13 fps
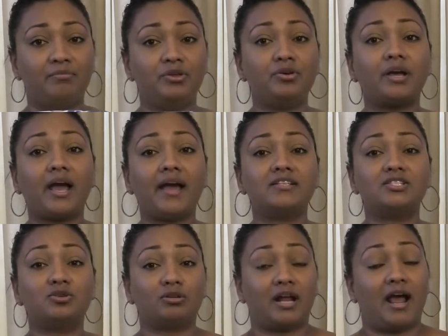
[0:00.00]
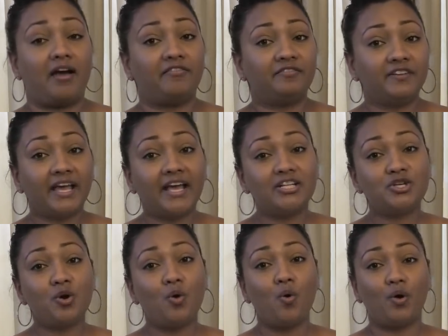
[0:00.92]
You guys don't have to
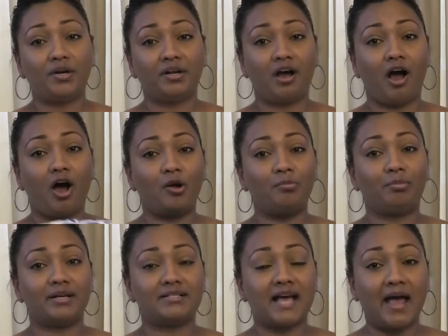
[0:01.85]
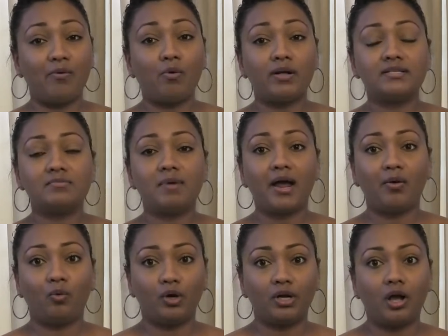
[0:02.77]
get your own gown, but I wanted
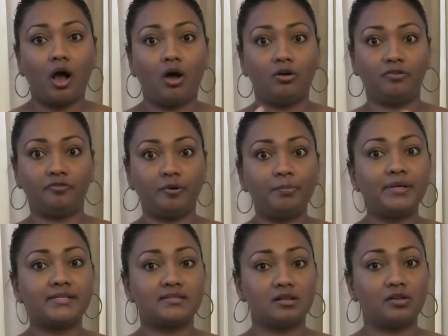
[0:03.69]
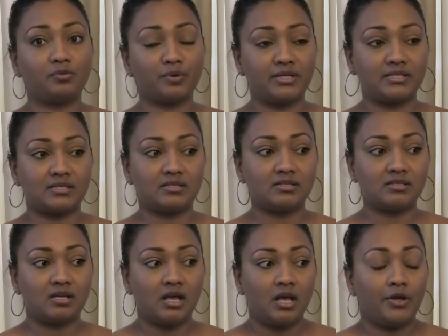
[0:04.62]
my own gown for personal reasons.